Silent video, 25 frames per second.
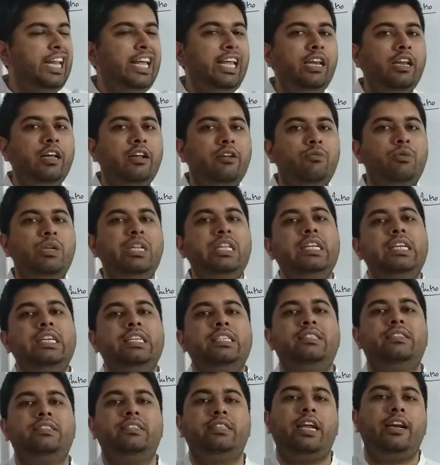dealer will
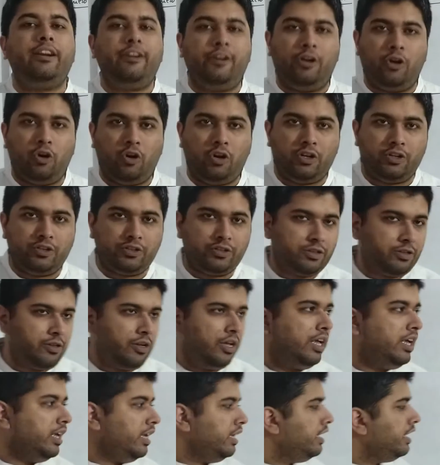sell
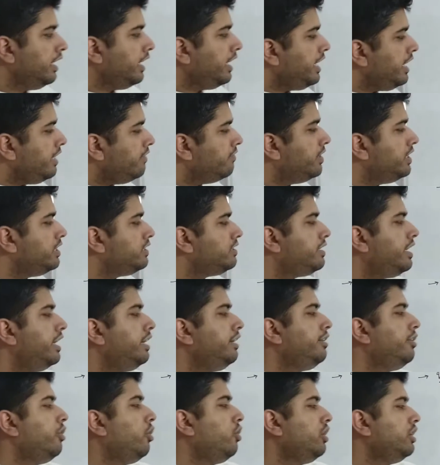dollars. He will
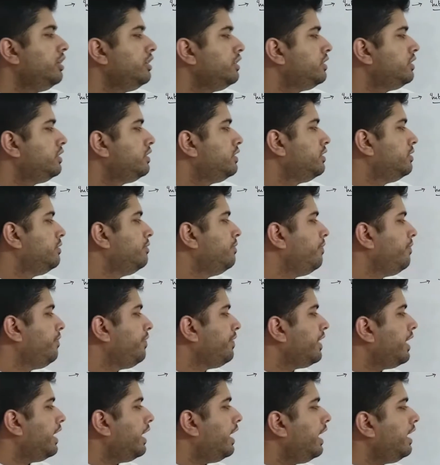sell dollars
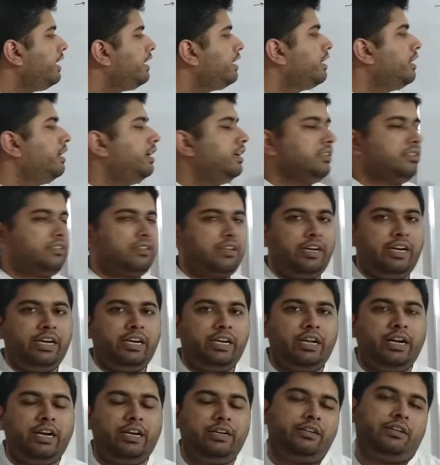at ask
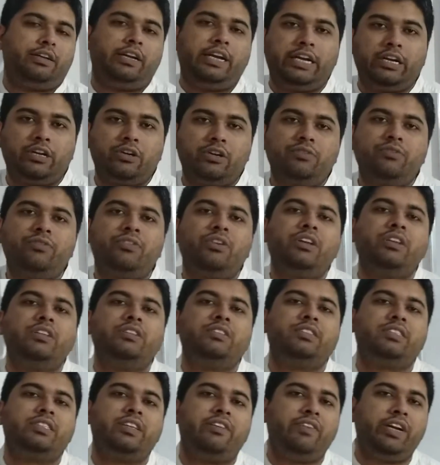rate at a rate of
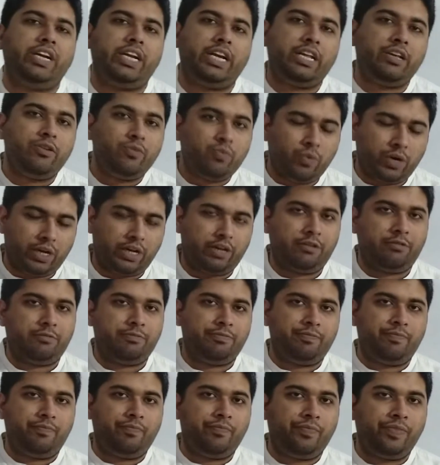71.
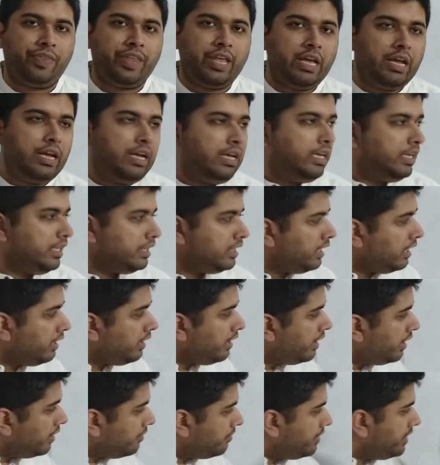
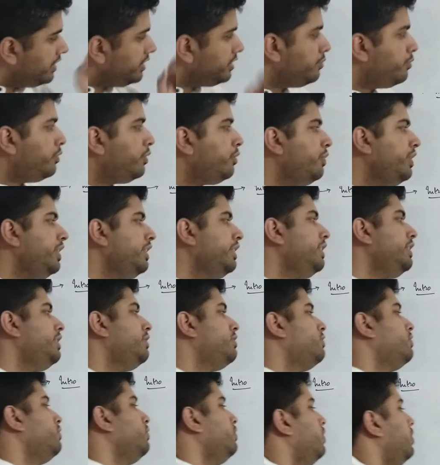The difference between
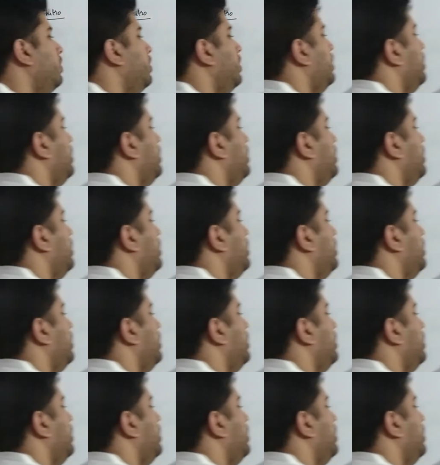these two